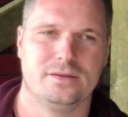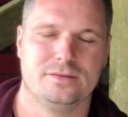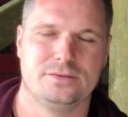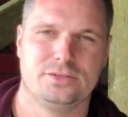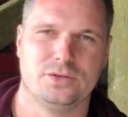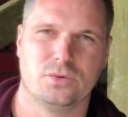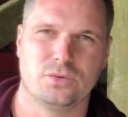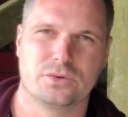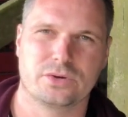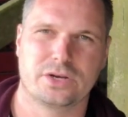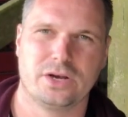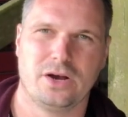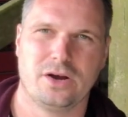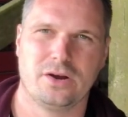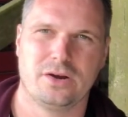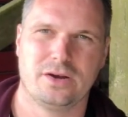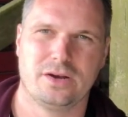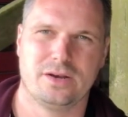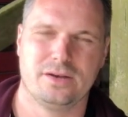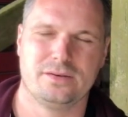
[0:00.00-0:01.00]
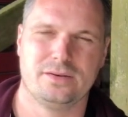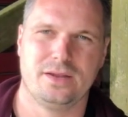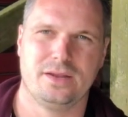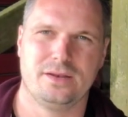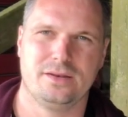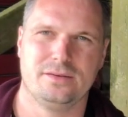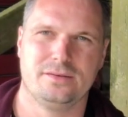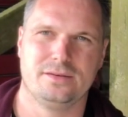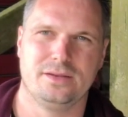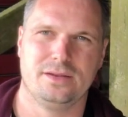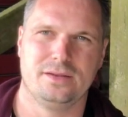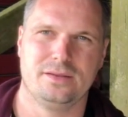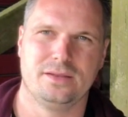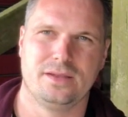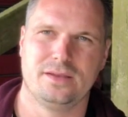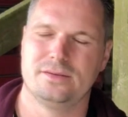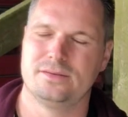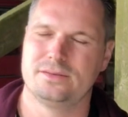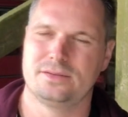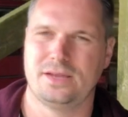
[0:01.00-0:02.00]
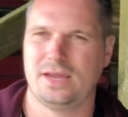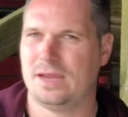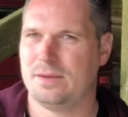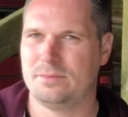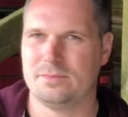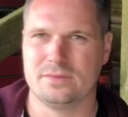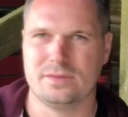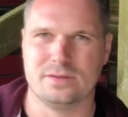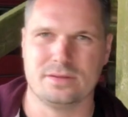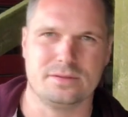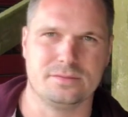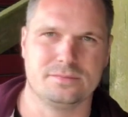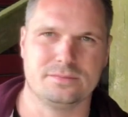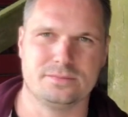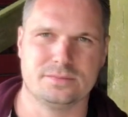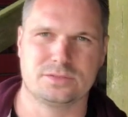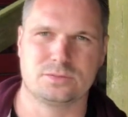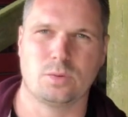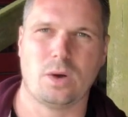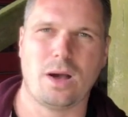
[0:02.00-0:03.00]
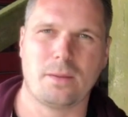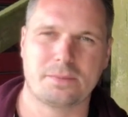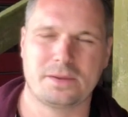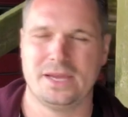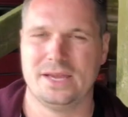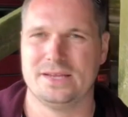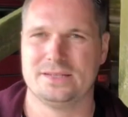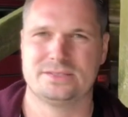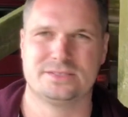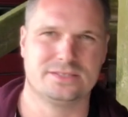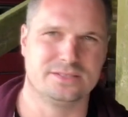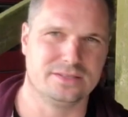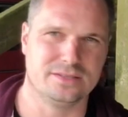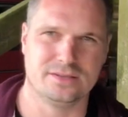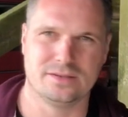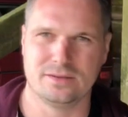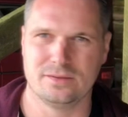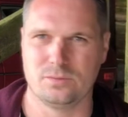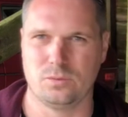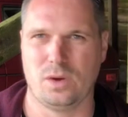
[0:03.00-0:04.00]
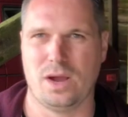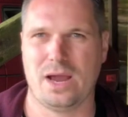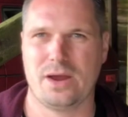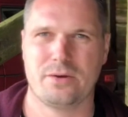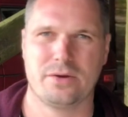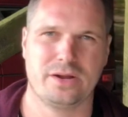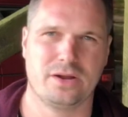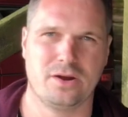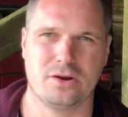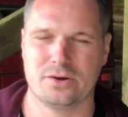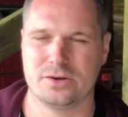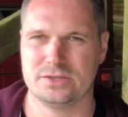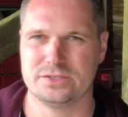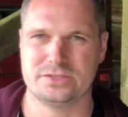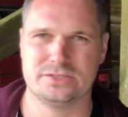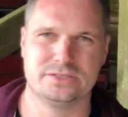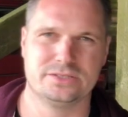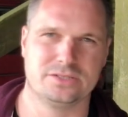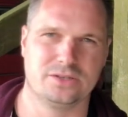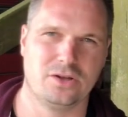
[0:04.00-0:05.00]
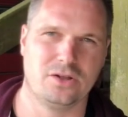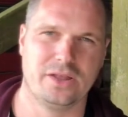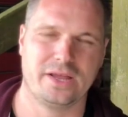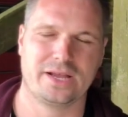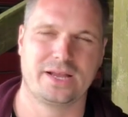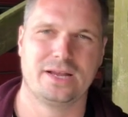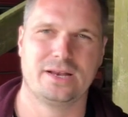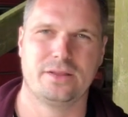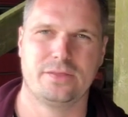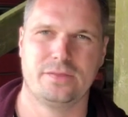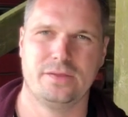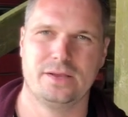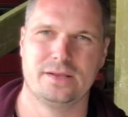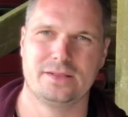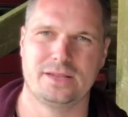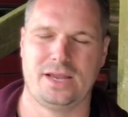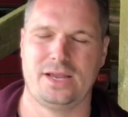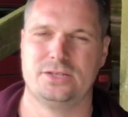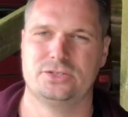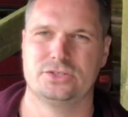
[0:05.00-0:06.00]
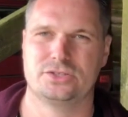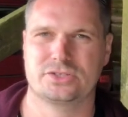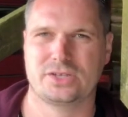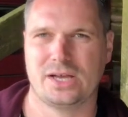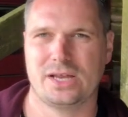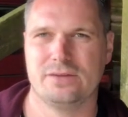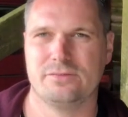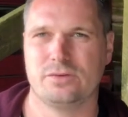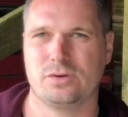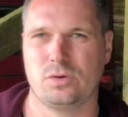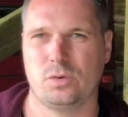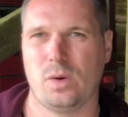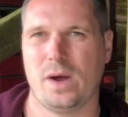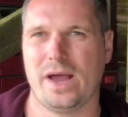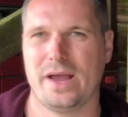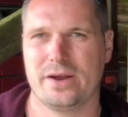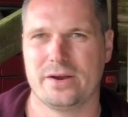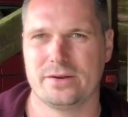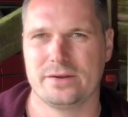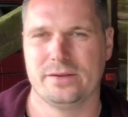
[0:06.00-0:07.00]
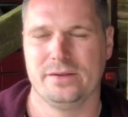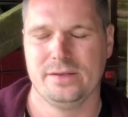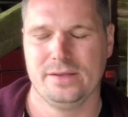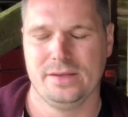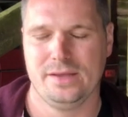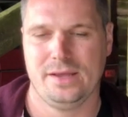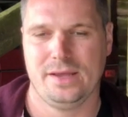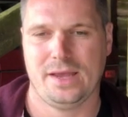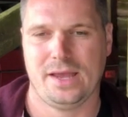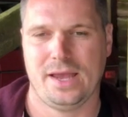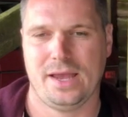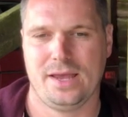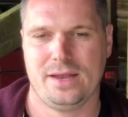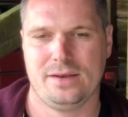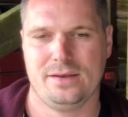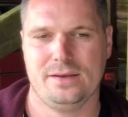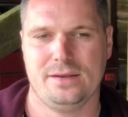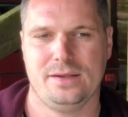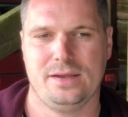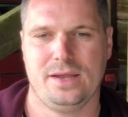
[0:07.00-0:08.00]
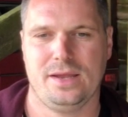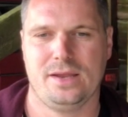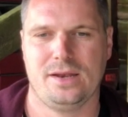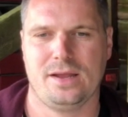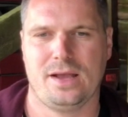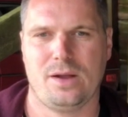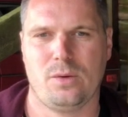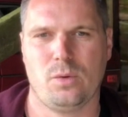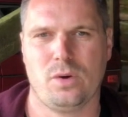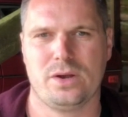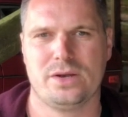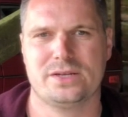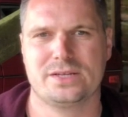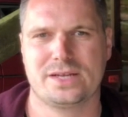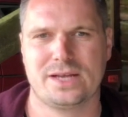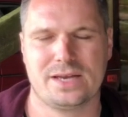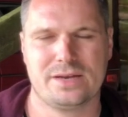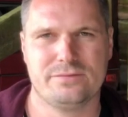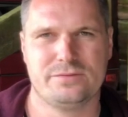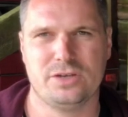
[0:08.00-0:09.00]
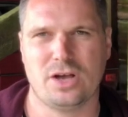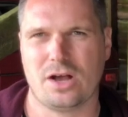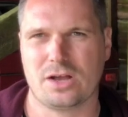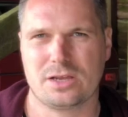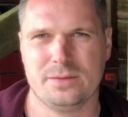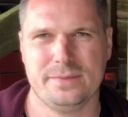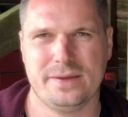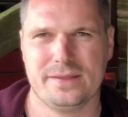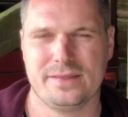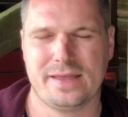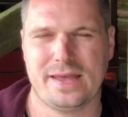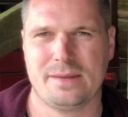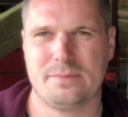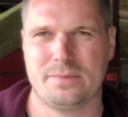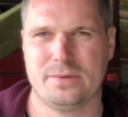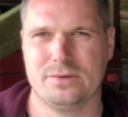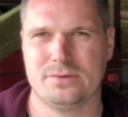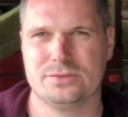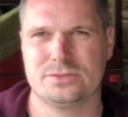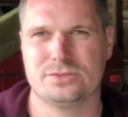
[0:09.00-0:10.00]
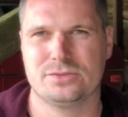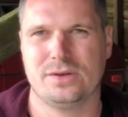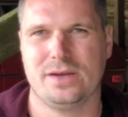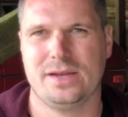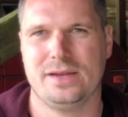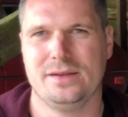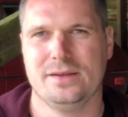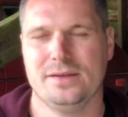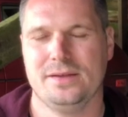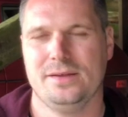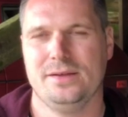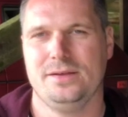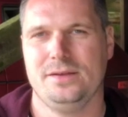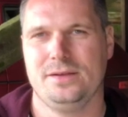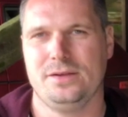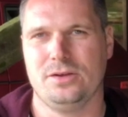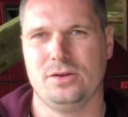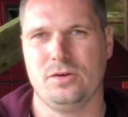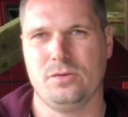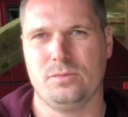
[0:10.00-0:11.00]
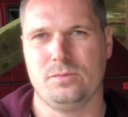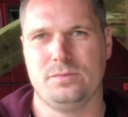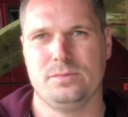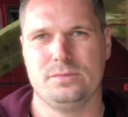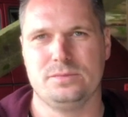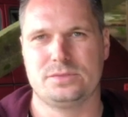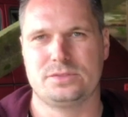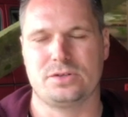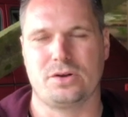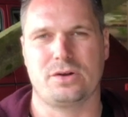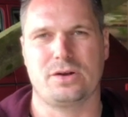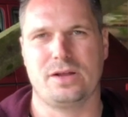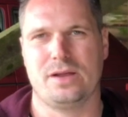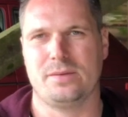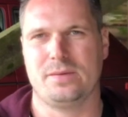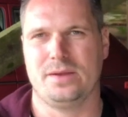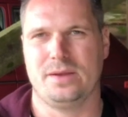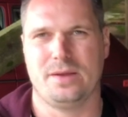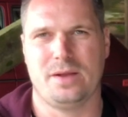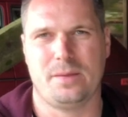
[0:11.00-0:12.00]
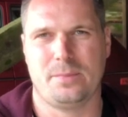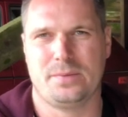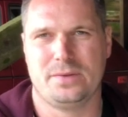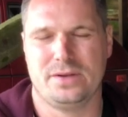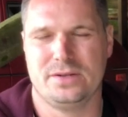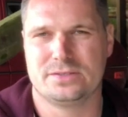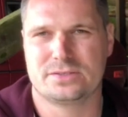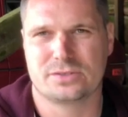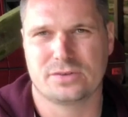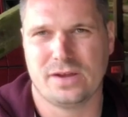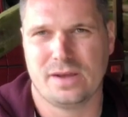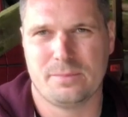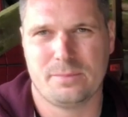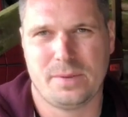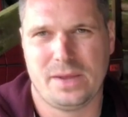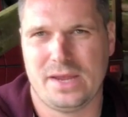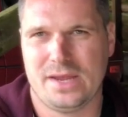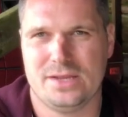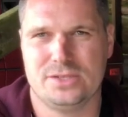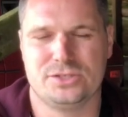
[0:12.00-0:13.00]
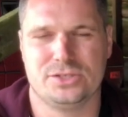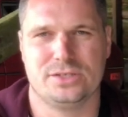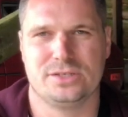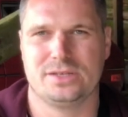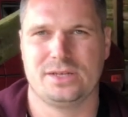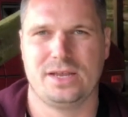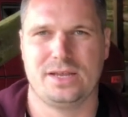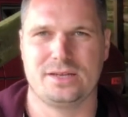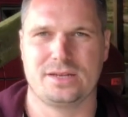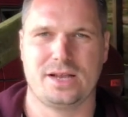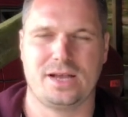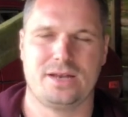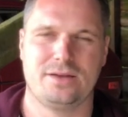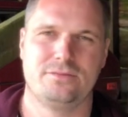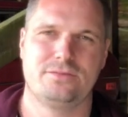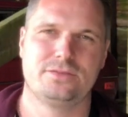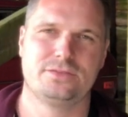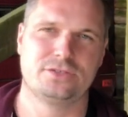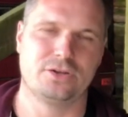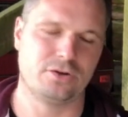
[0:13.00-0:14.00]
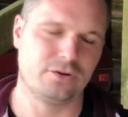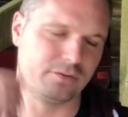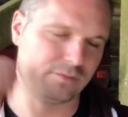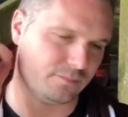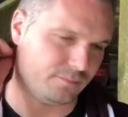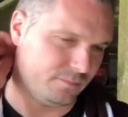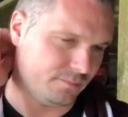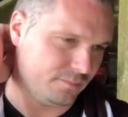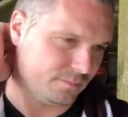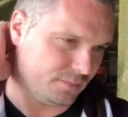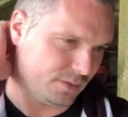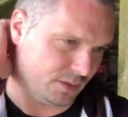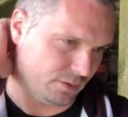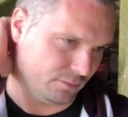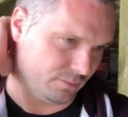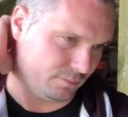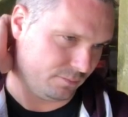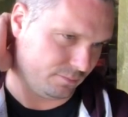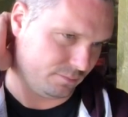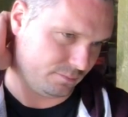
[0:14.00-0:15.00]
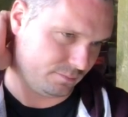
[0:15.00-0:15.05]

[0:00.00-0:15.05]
donor car, and then came the swap kits and the wiring harnesses and all that kind of thing that I just kind of acquired, and I wanted to kind of document that build, so I, you know, started up an Instagram page and kind of started, you know,